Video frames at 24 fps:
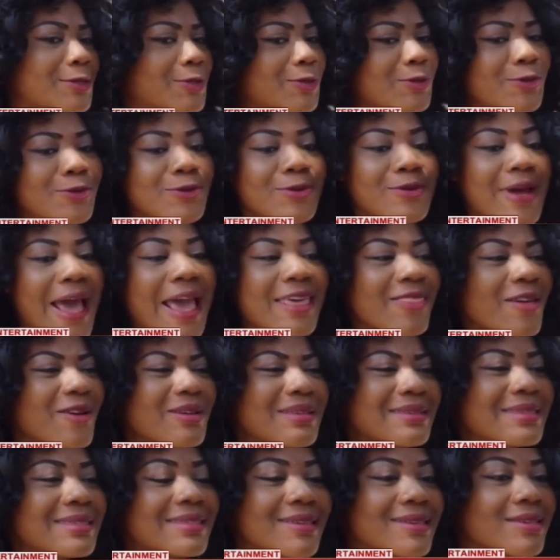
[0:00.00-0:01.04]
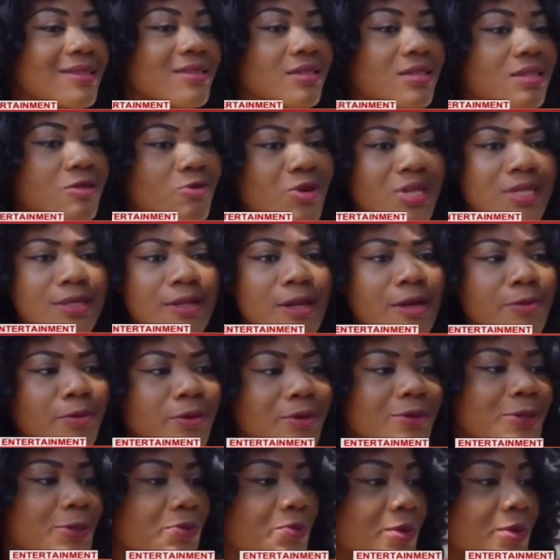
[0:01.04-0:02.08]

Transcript: So I don't see it's reasonable to me.